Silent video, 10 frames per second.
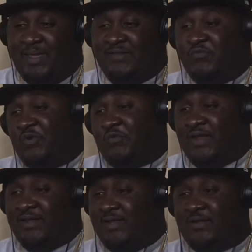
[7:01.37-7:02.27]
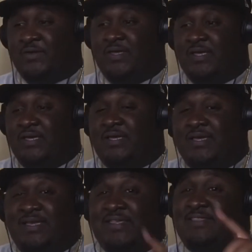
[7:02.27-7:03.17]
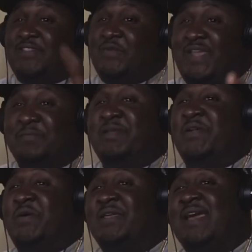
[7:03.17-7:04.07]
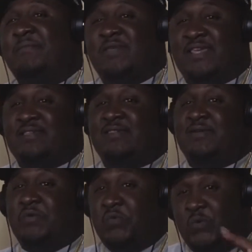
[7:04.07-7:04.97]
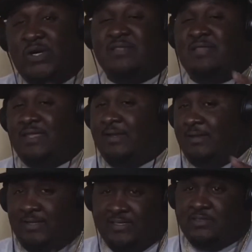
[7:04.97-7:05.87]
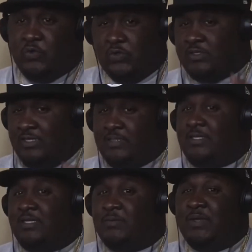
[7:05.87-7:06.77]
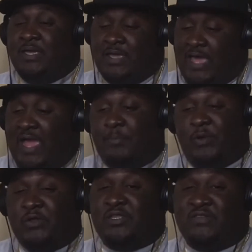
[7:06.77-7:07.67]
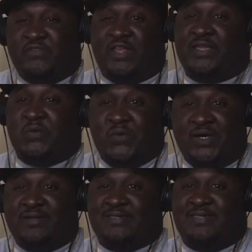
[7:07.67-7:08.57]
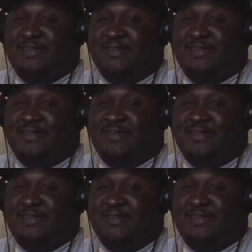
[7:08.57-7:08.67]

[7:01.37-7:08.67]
and forth right now. So let me know in the comment section was that a diss towards Stinc Team? I personally feel like it was.